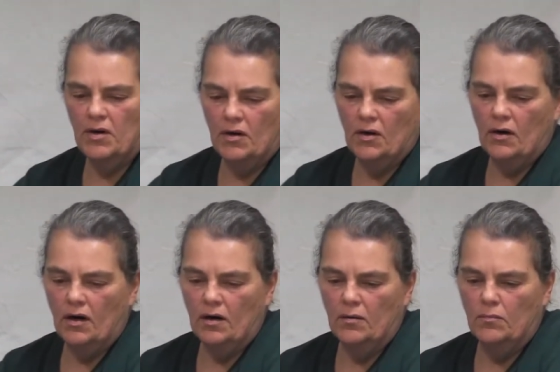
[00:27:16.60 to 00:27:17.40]
here,
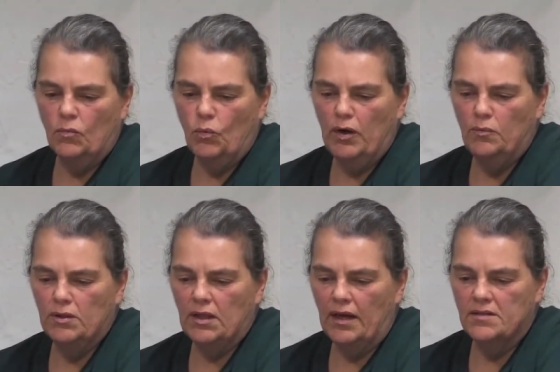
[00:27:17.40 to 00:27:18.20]
we
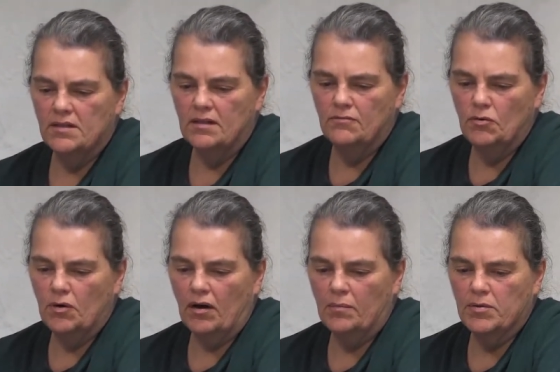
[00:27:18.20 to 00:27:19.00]
would like to give you
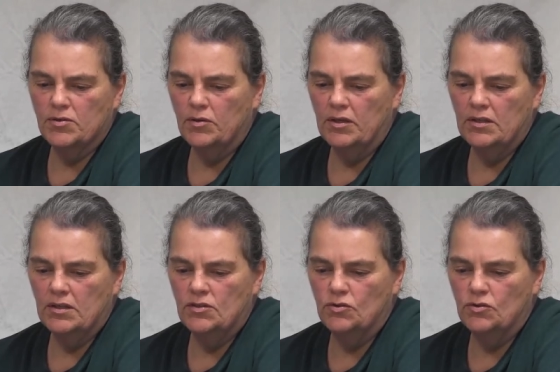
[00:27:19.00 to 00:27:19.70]
an opportunity